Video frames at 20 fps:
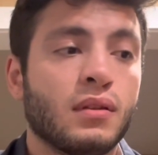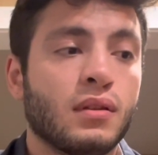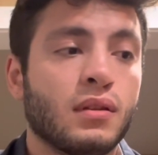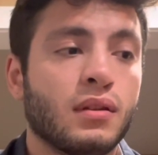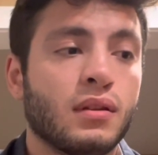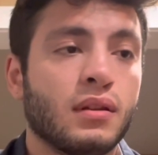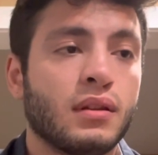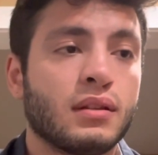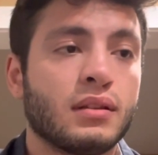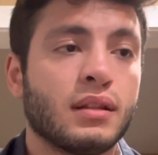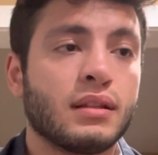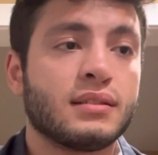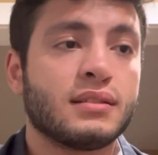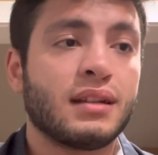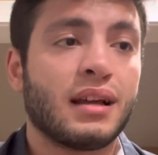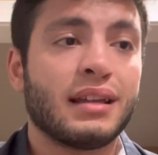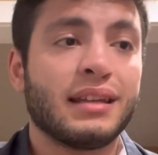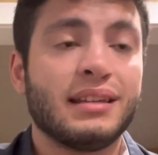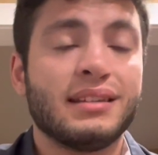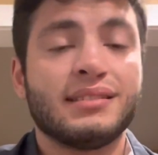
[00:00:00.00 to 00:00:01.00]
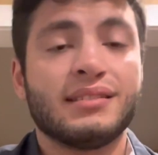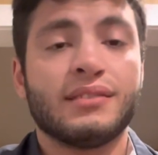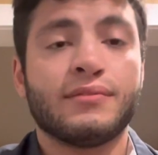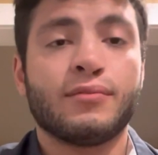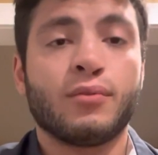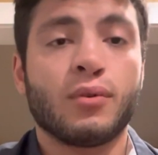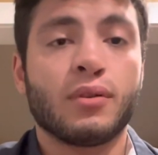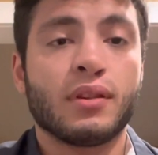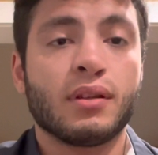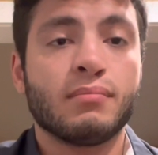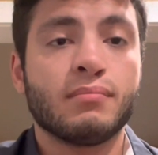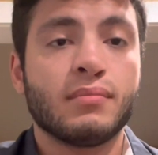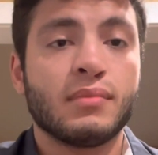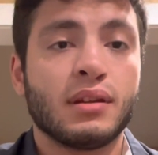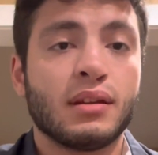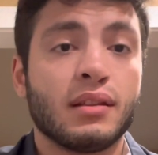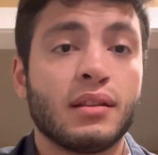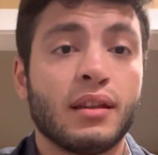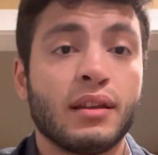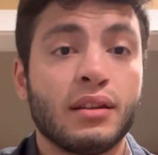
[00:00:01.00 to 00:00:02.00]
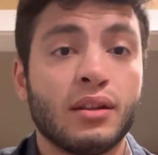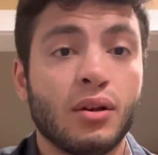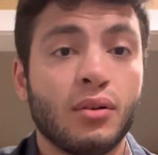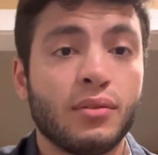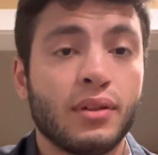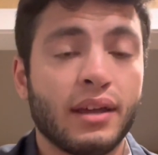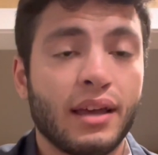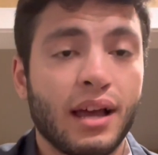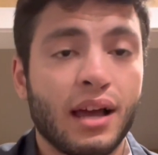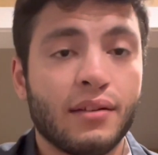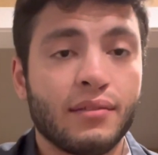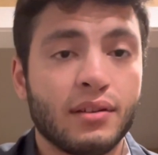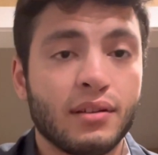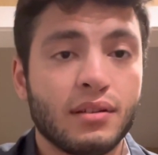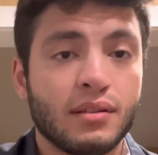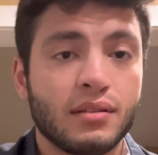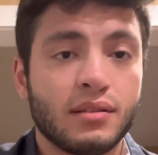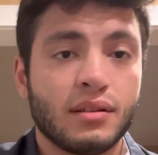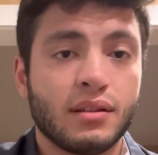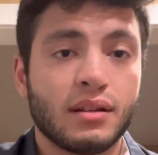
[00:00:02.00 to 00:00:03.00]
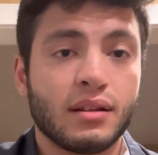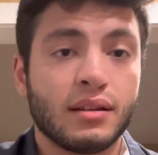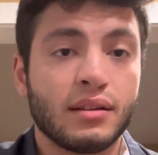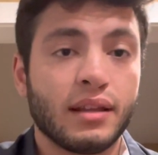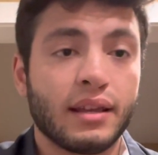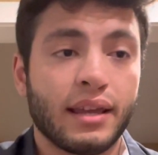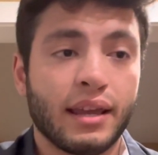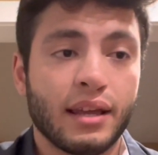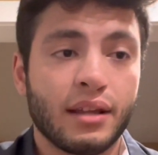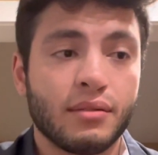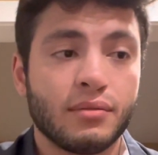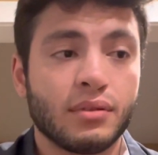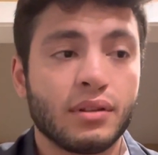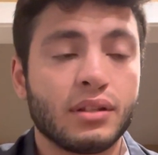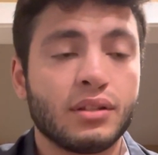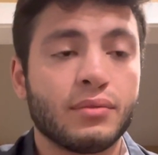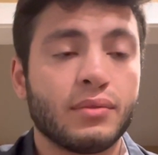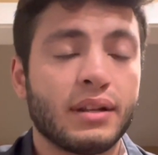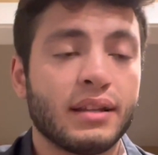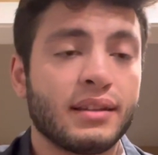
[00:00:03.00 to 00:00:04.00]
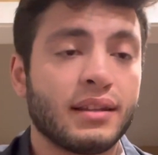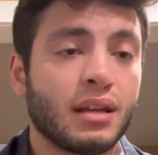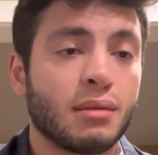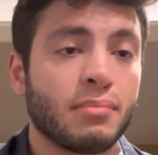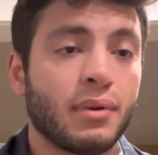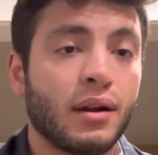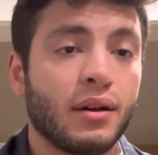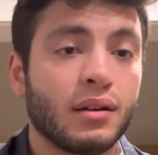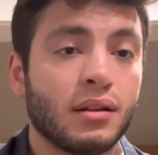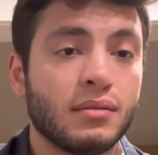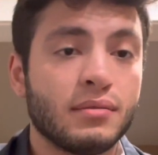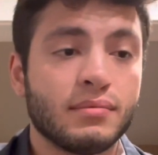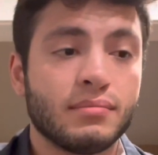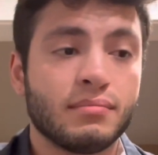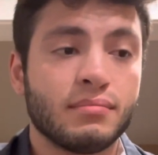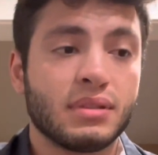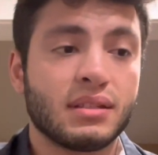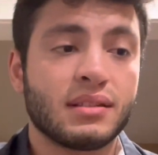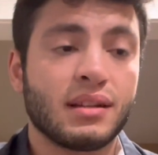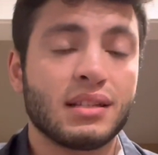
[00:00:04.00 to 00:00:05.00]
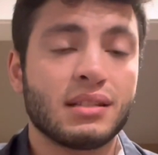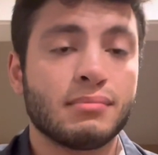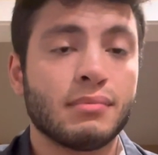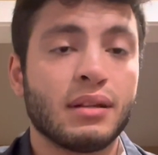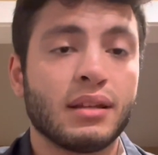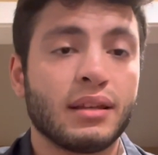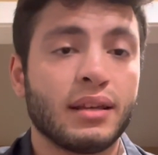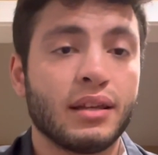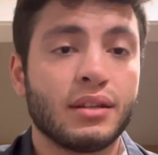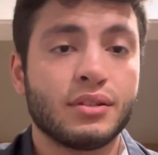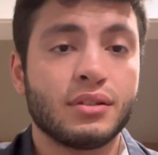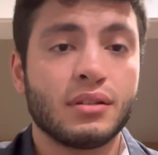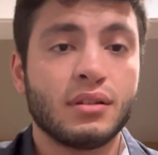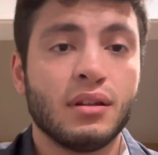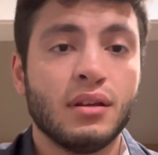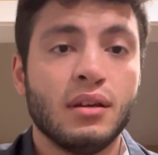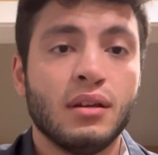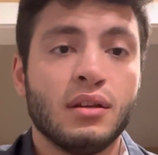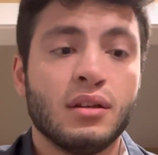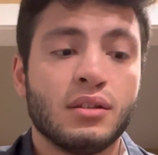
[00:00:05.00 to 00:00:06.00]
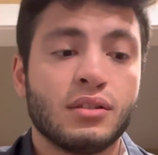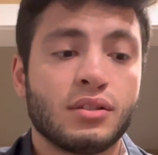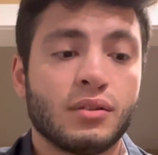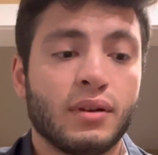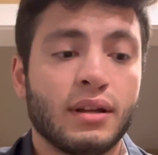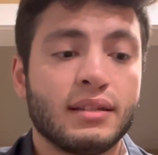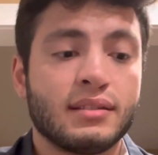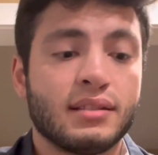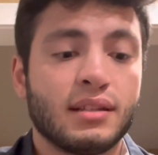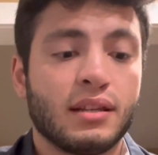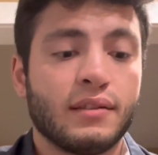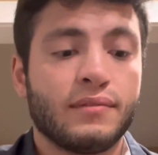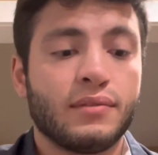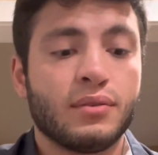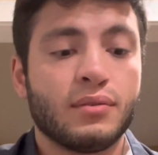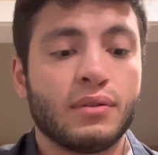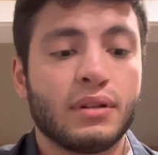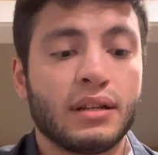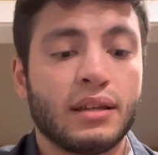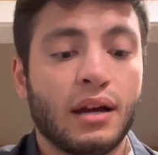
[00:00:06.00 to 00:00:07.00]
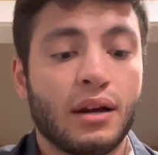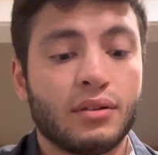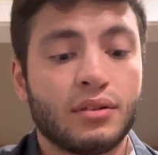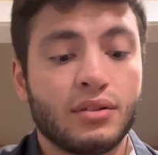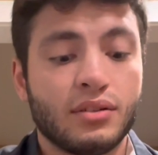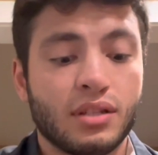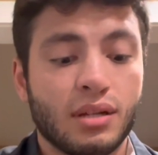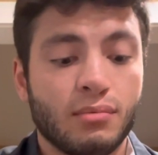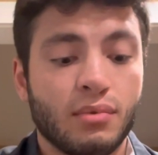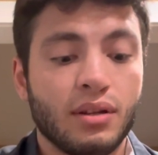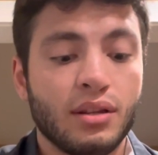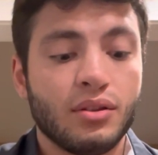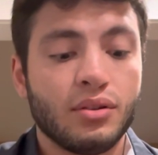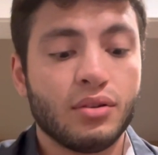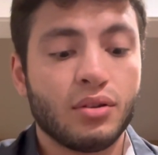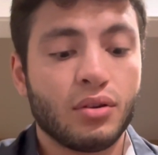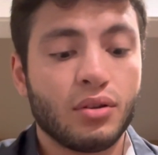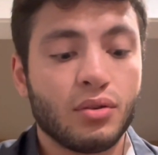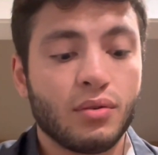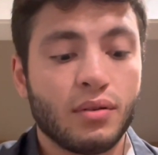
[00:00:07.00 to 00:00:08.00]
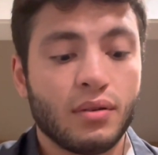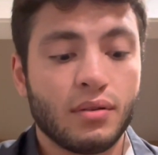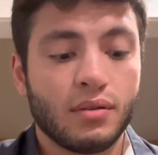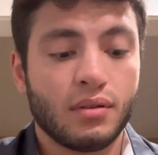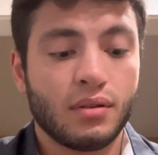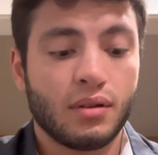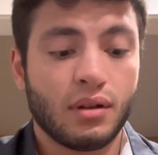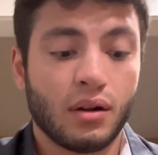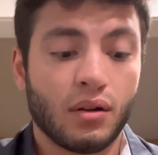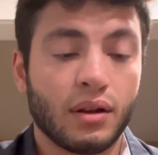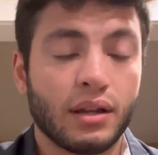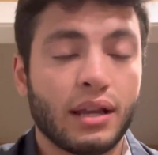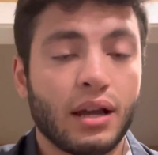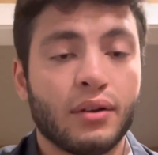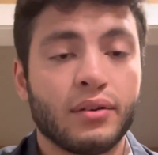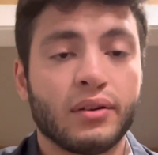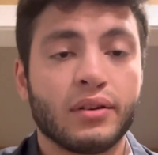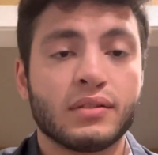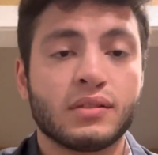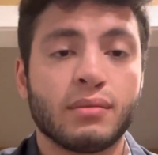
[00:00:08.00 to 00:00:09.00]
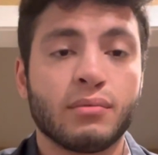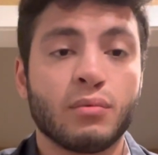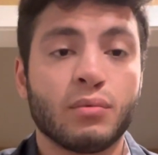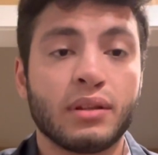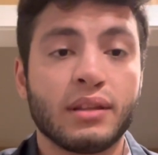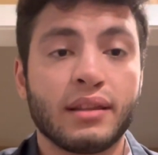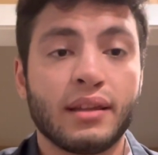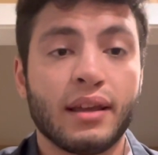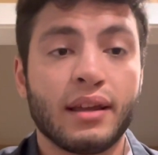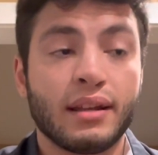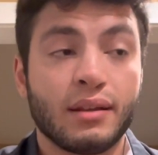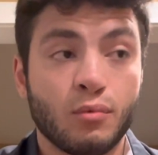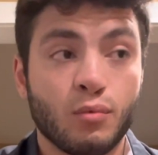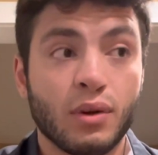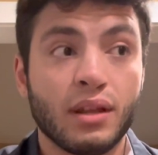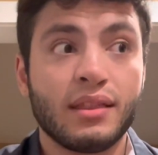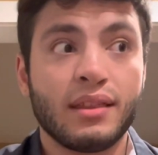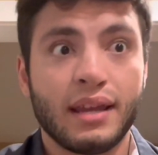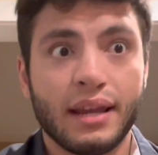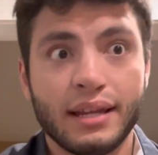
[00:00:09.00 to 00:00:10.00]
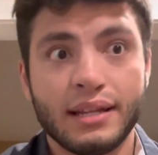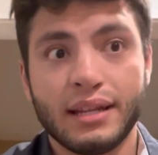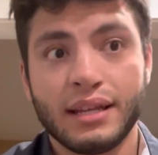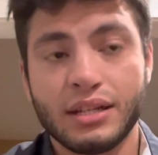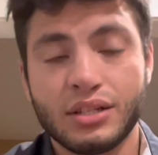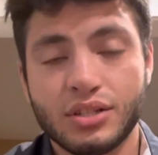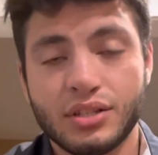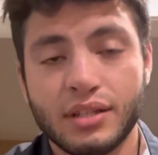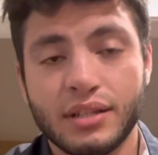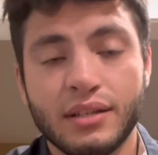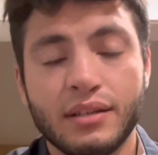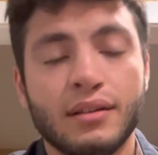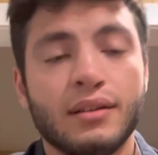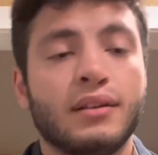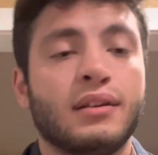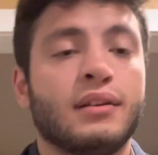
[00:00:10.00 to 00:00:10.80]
It's not easy for them, and they know they have it, and they can't really do anything about it besides medication. So I'd say if you encounter someone, you know you are encountering someone with ADHD,